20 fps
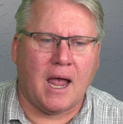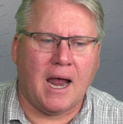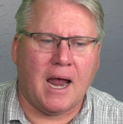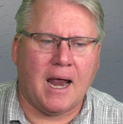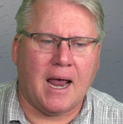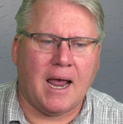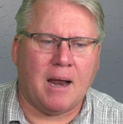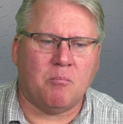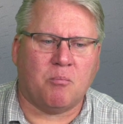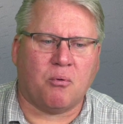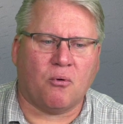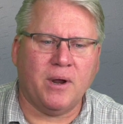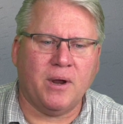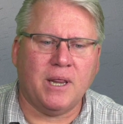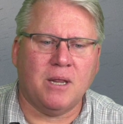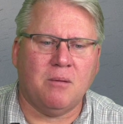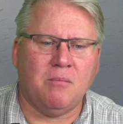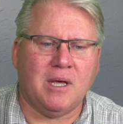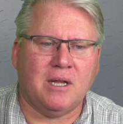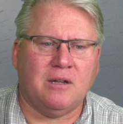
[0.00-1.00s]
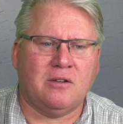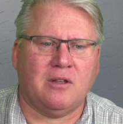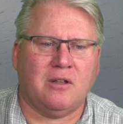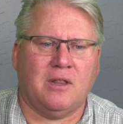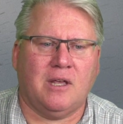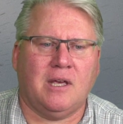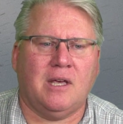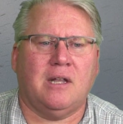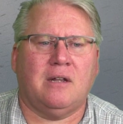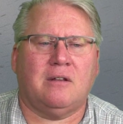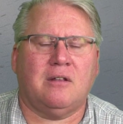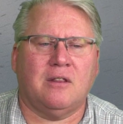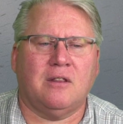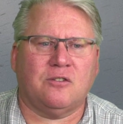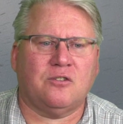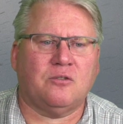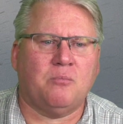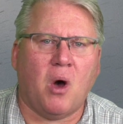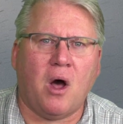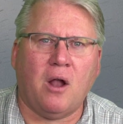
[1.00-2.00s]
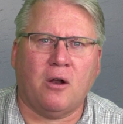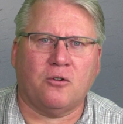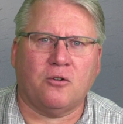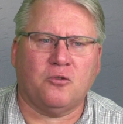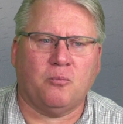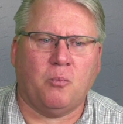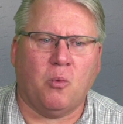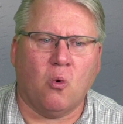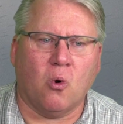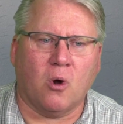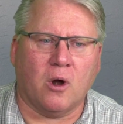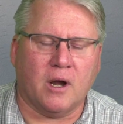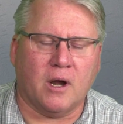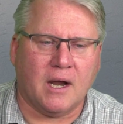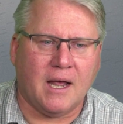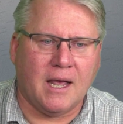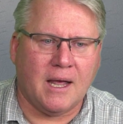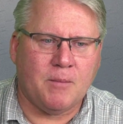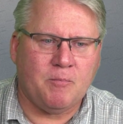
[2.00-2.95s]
and bring them into the smaller sport